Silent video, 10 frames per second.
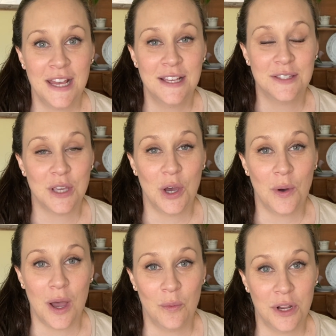So
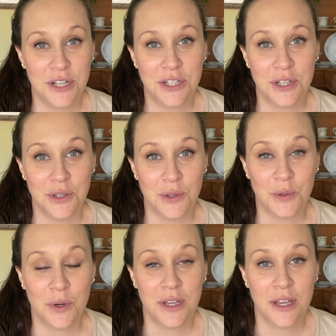I wanted
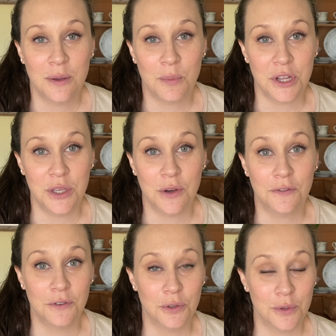to bring you a
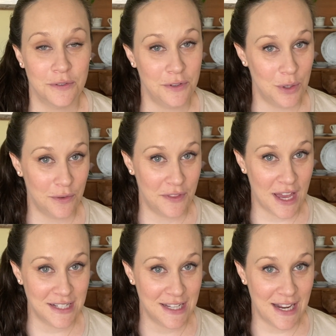full review of
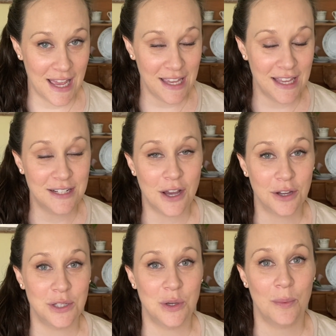that today and talk
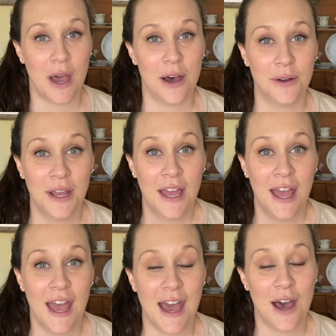to you about
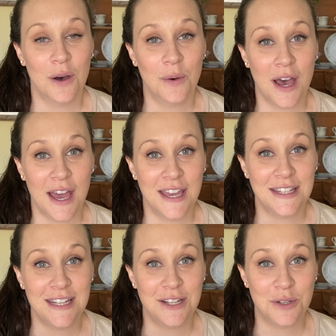how I
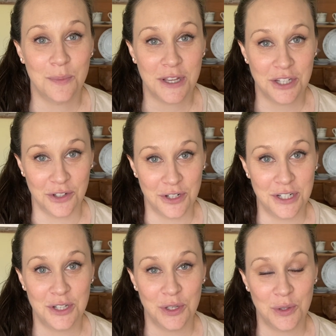teach my children
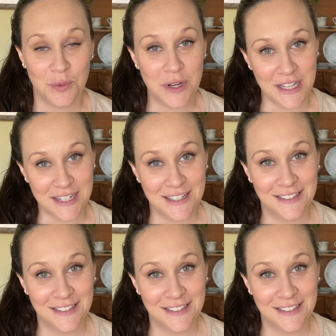to read.